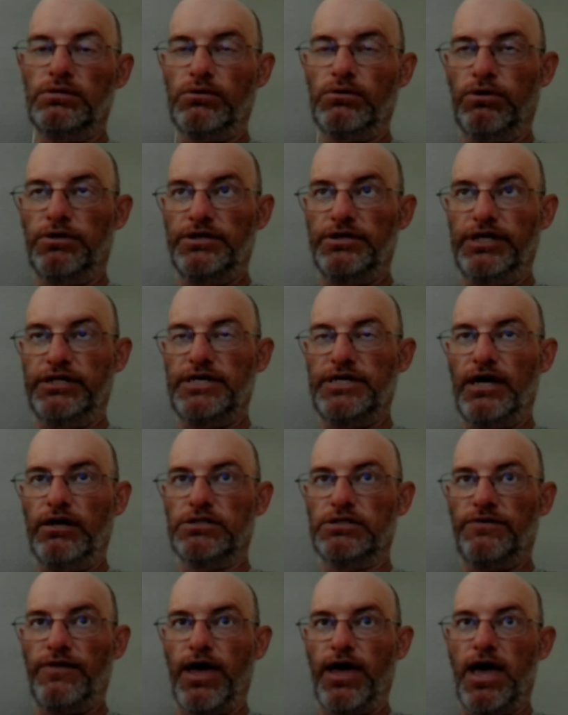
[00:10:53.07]
on the
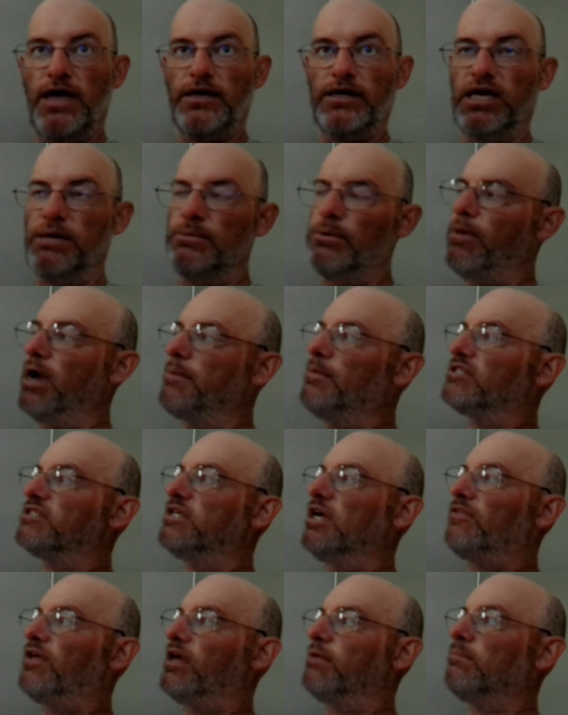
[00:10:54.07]
details of that. Kim, am I missing
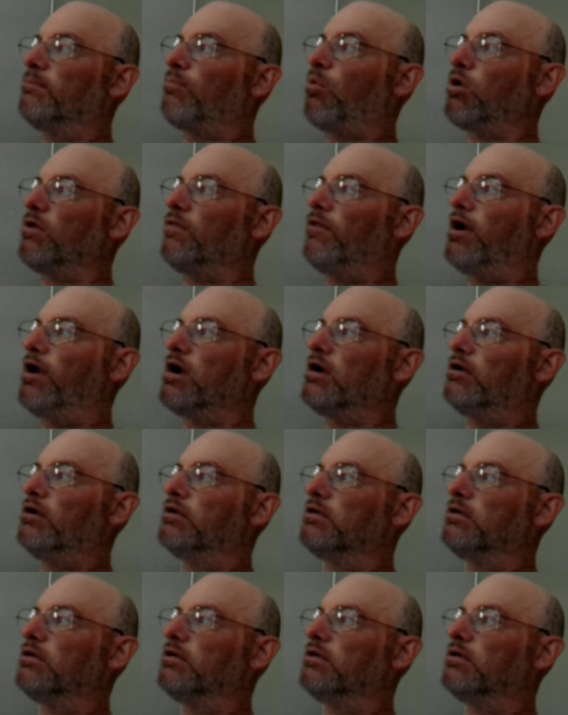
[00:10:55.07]
anything important there?